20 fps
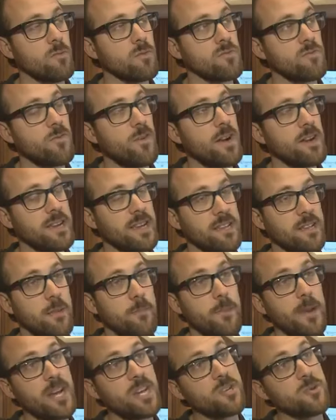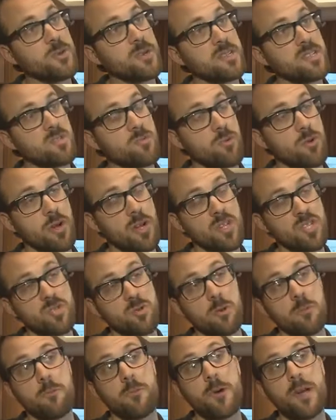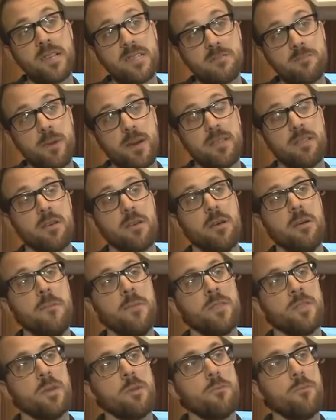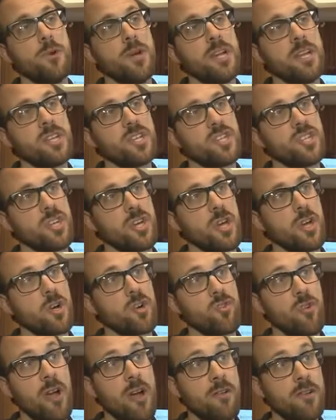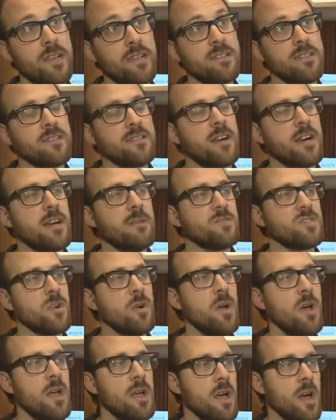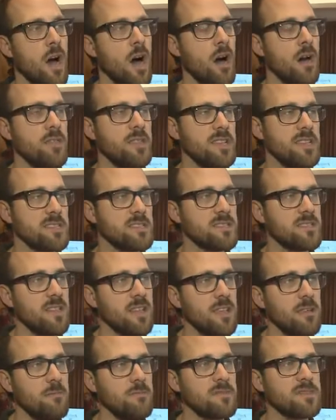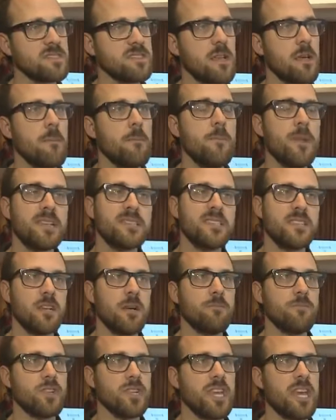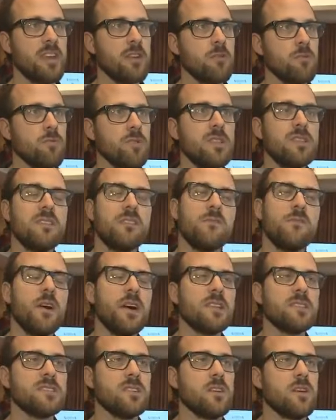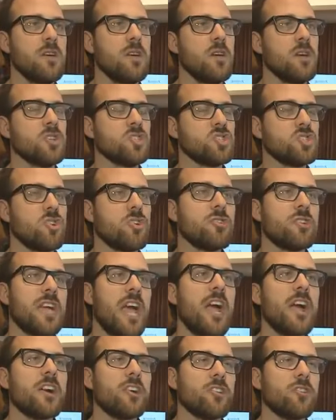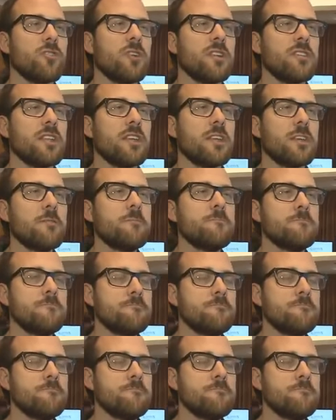you will find that the Patriots were also oppressed by the British crown at the time. So all these themes mixing up together really defines a strong character, I think.